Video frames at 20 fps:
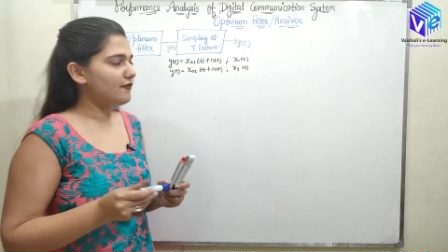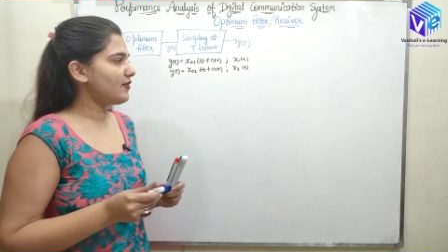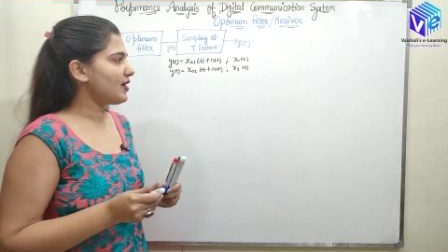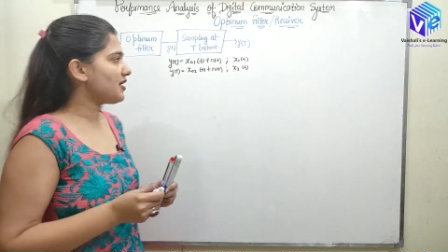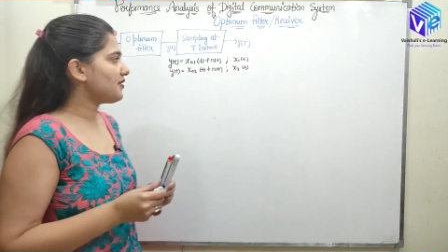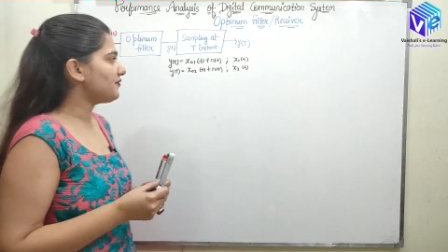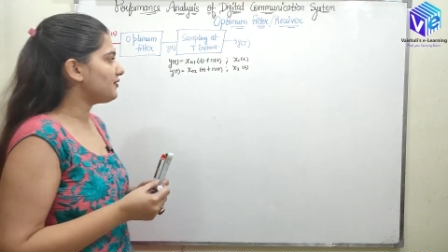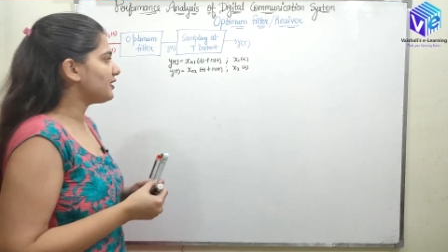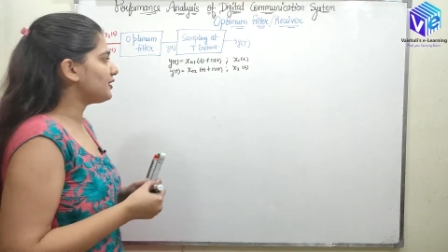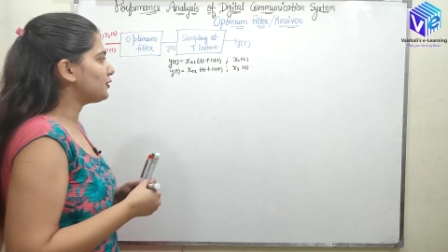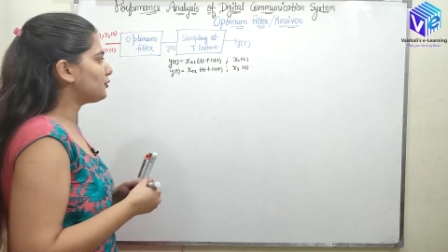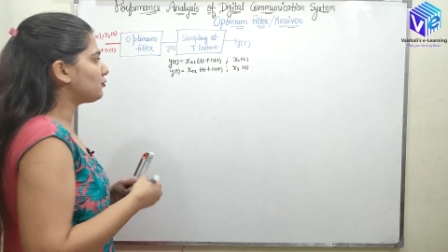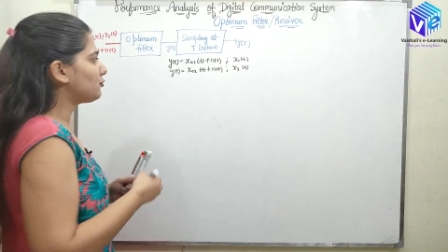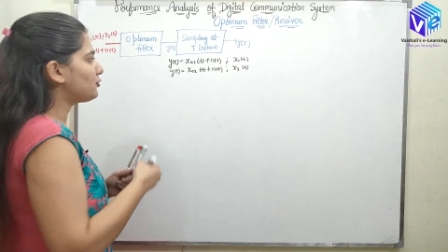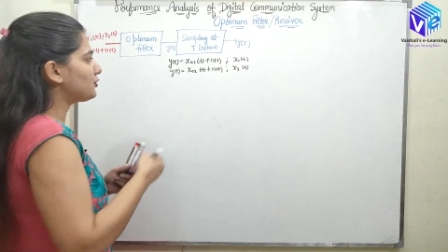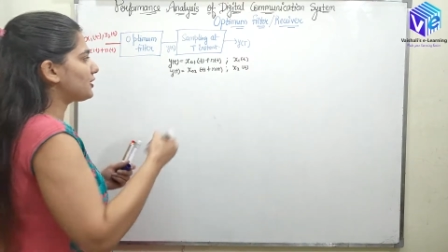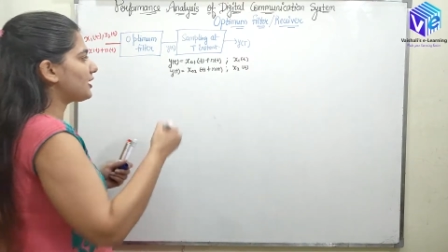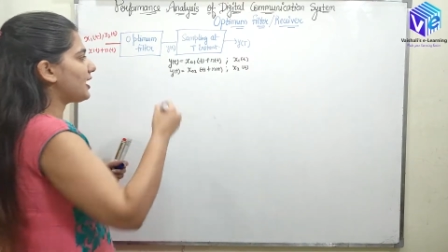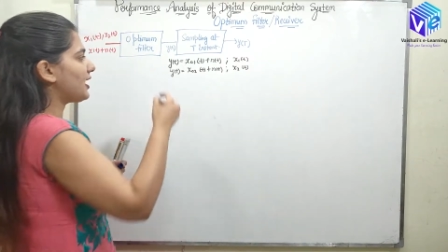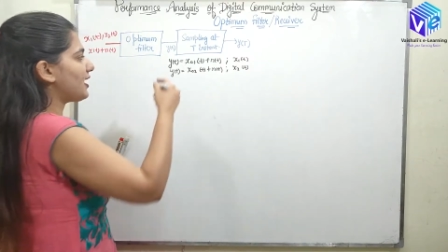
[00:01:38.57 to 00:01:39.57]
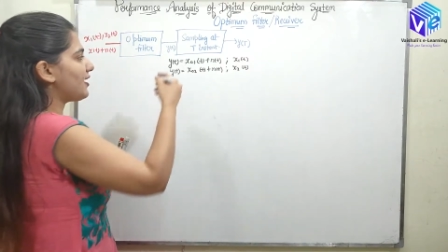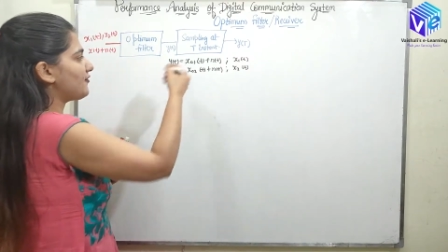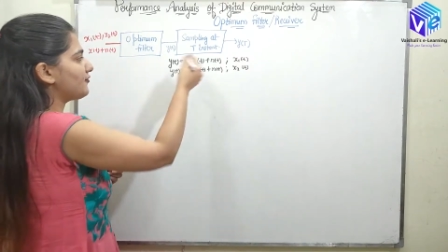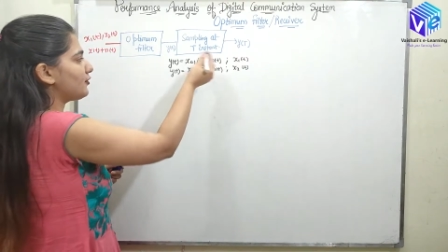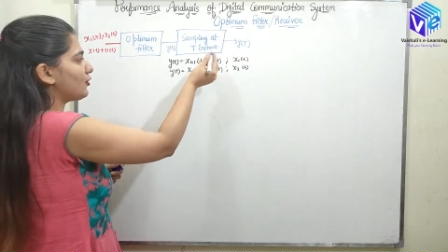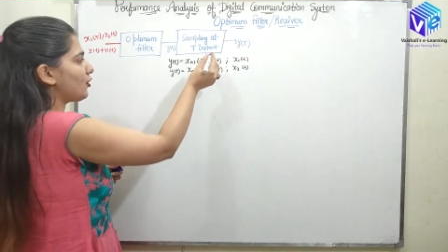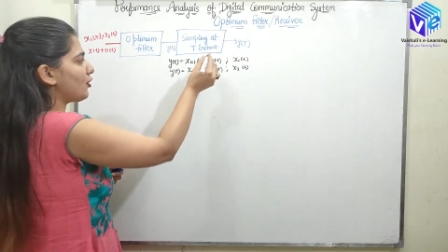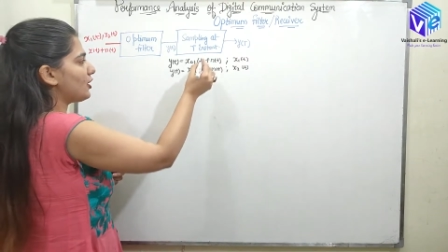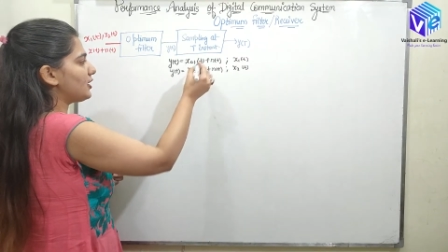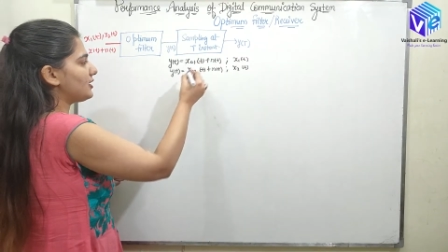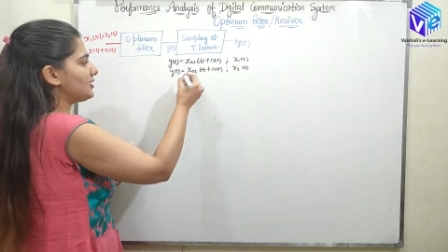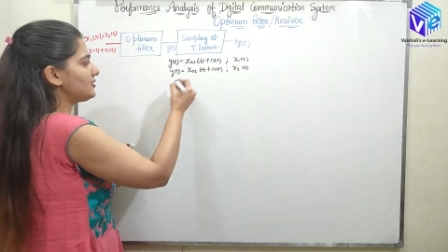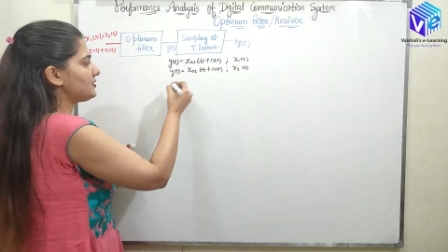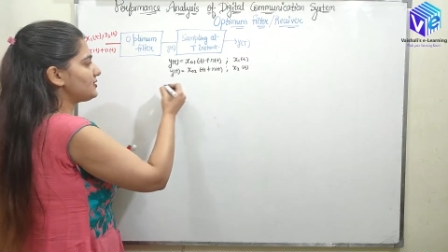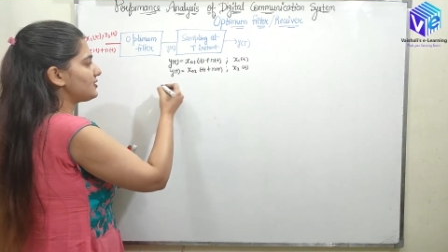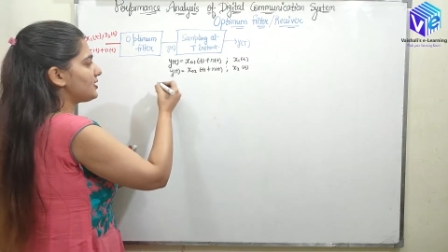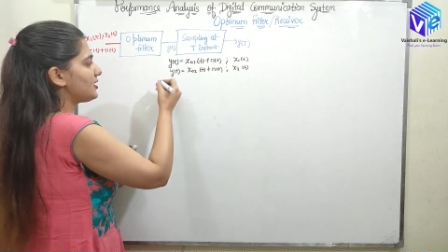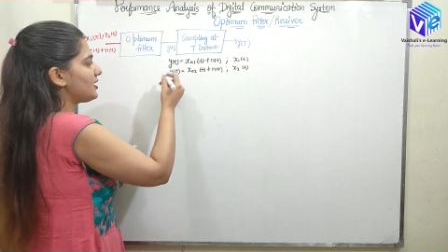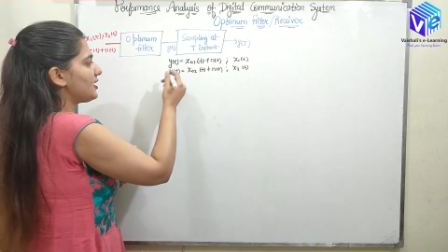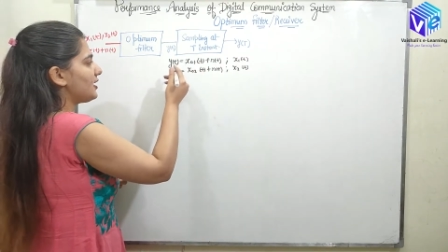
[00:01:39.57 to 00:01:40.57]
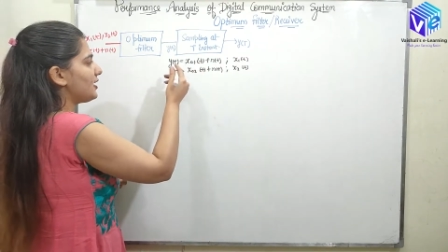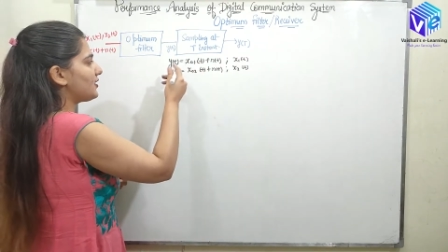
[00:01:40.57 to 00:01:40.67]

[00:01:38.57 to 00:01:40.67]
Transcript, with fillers: When we don't have noise,